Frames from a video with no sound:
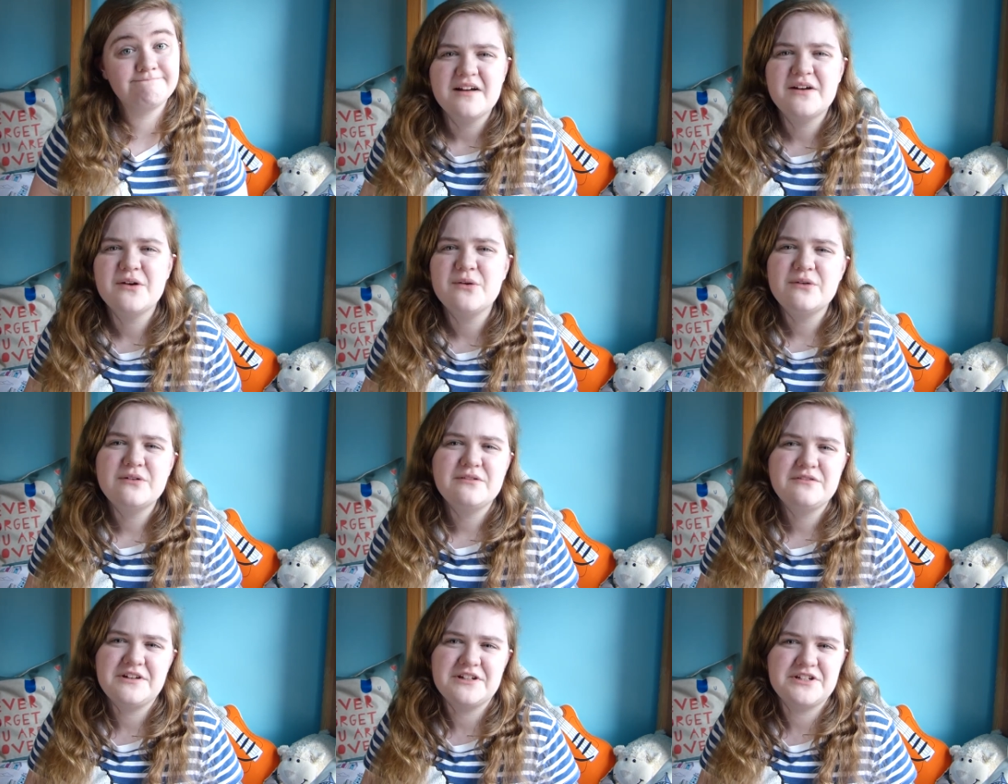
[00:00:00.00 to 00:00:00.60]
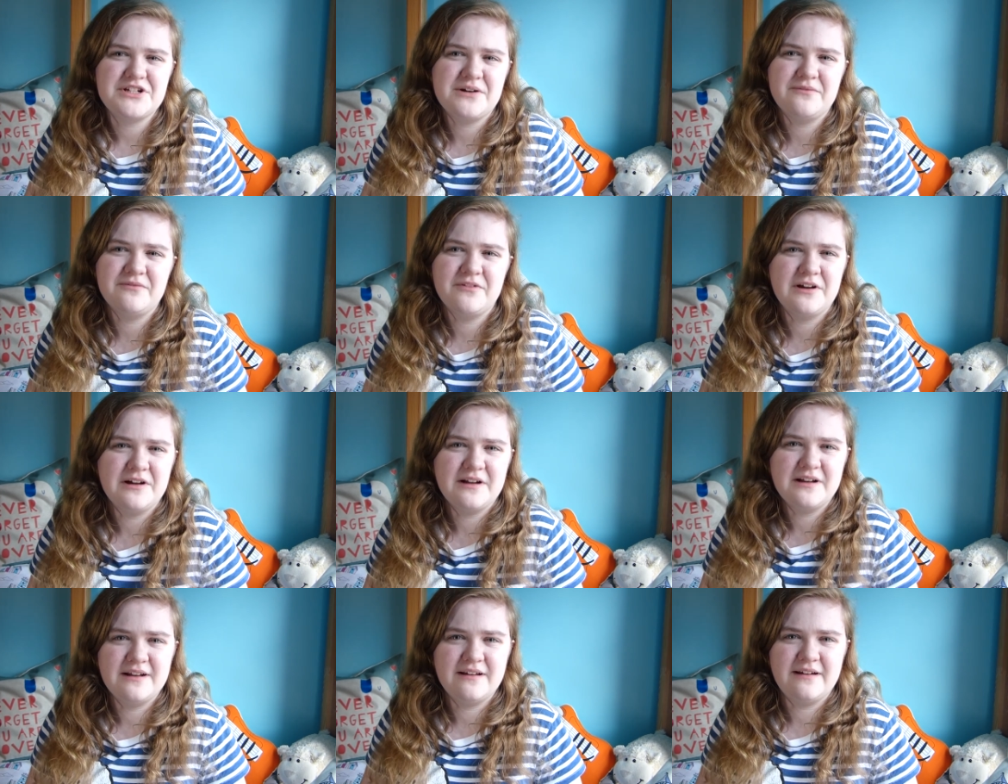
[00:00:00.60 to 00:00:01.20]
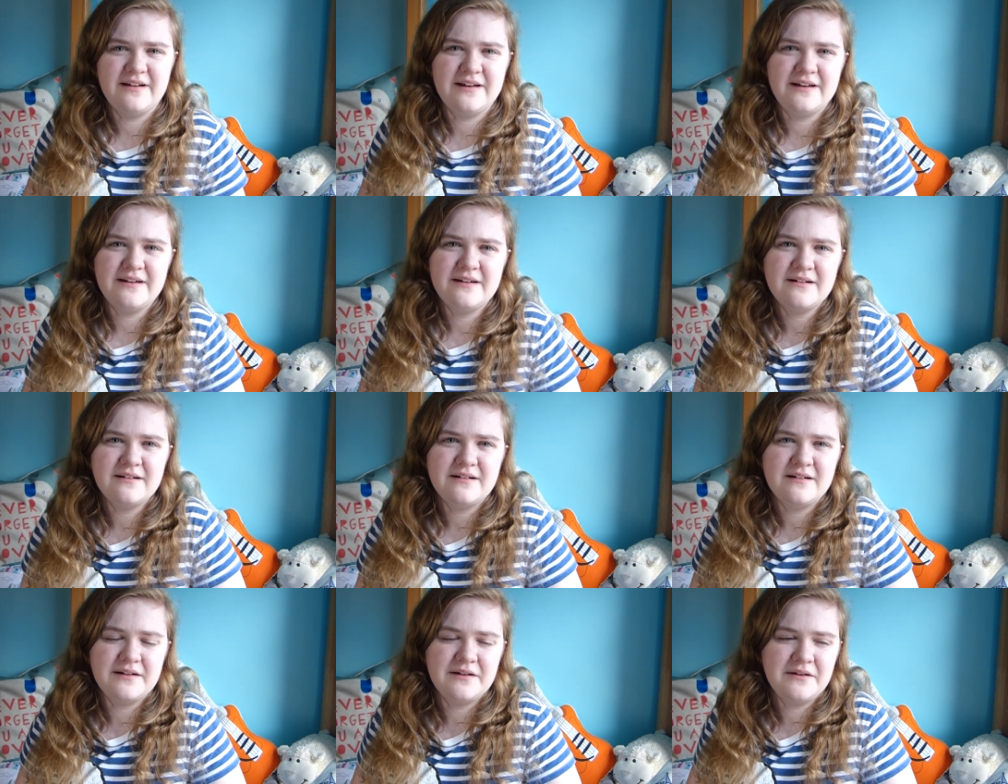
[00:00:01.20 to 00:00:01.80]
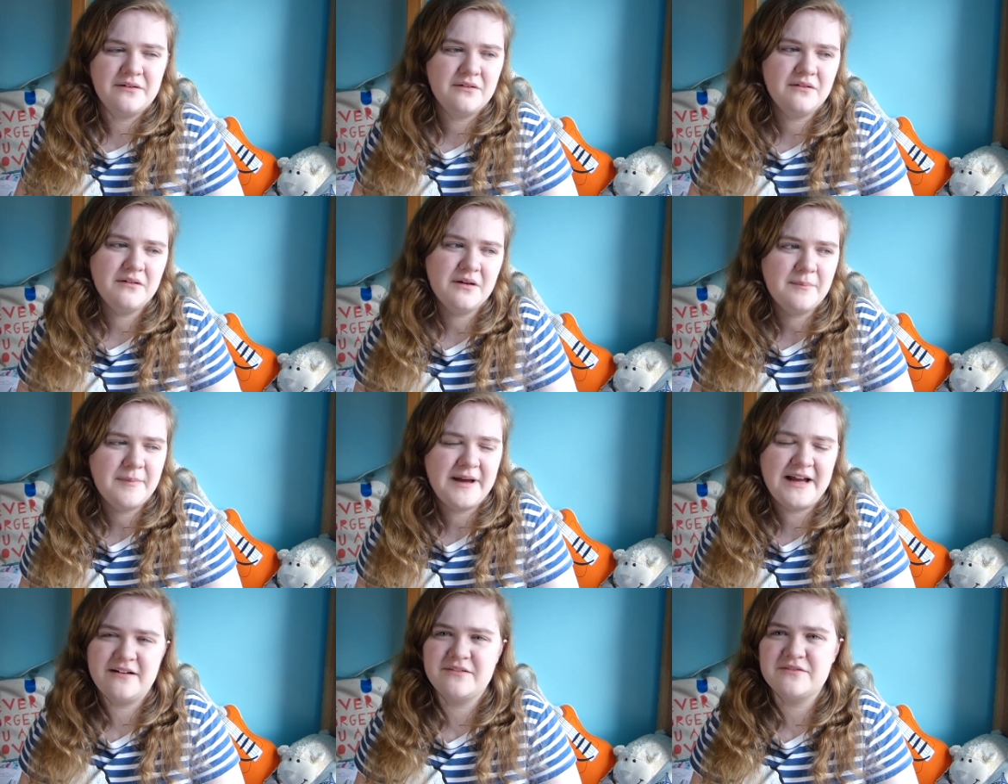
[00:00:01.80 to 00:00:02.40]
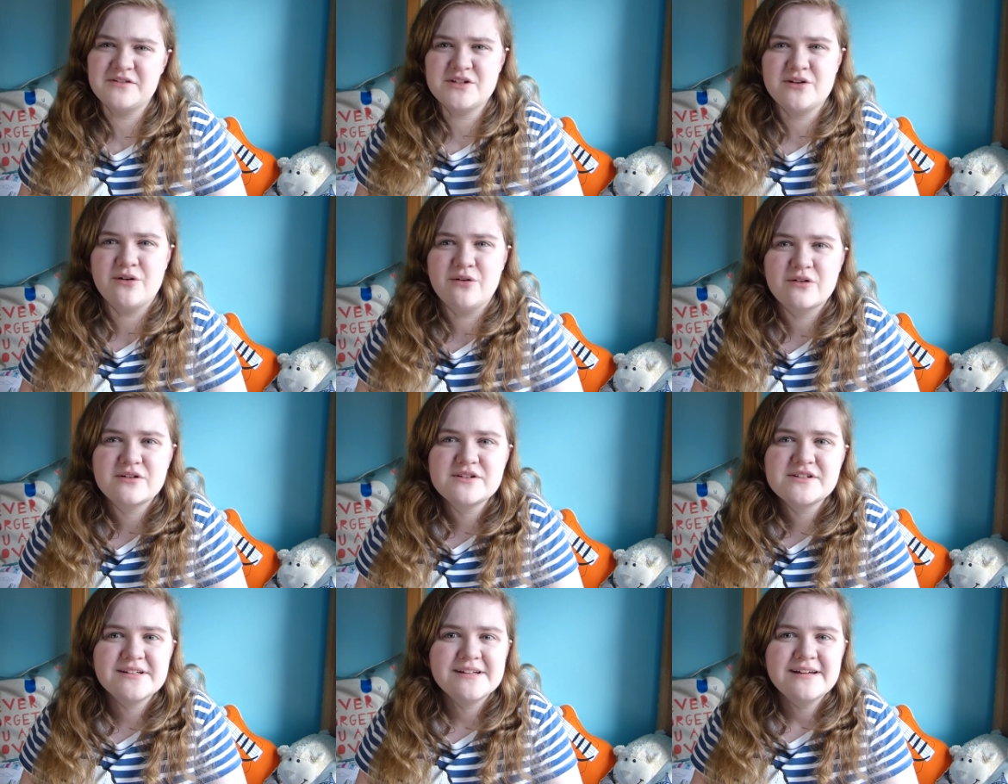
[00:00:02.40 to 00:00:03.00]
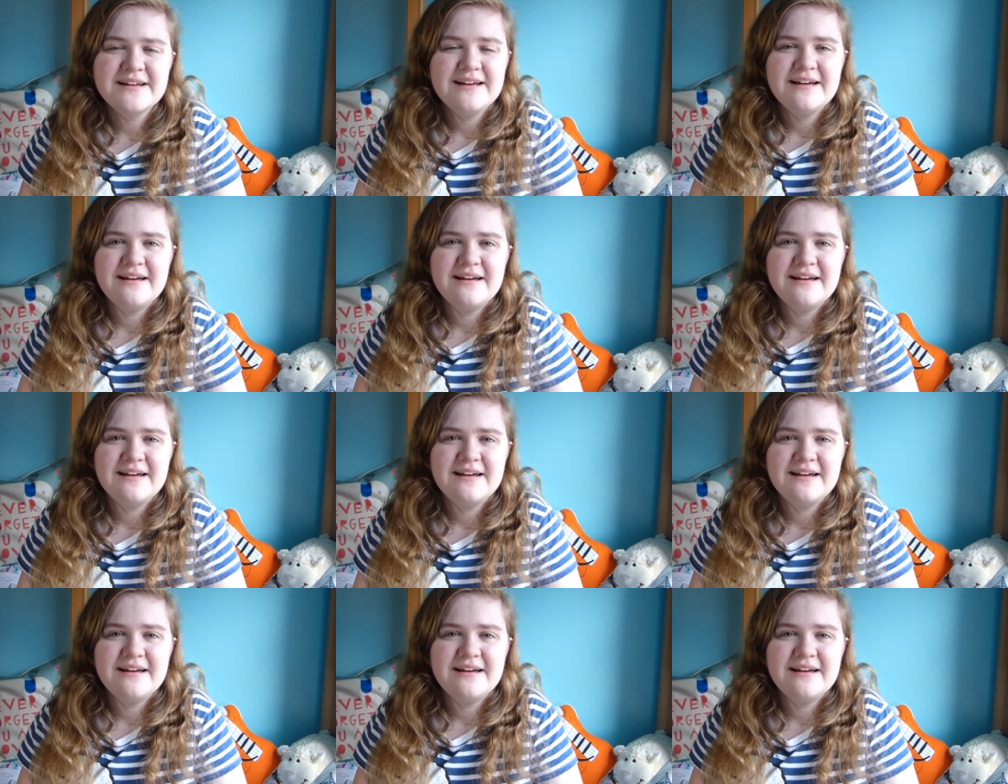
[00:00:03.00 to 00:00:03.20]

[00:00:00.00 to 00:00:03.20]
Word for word: I got all of your generic like I got a pack of socks